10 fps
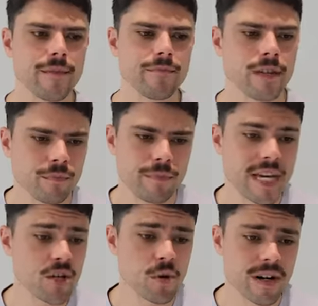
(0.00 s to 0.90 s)
them
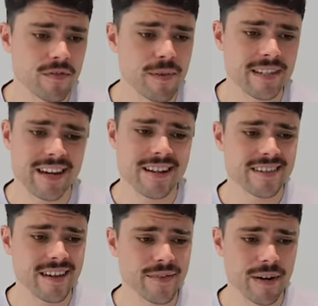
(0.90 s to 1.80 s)
being good enough to be ten and
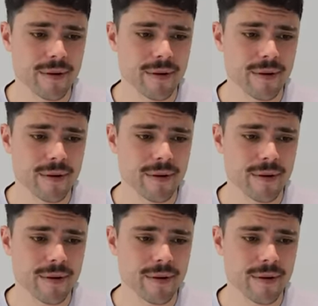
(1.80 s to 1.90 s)
seven.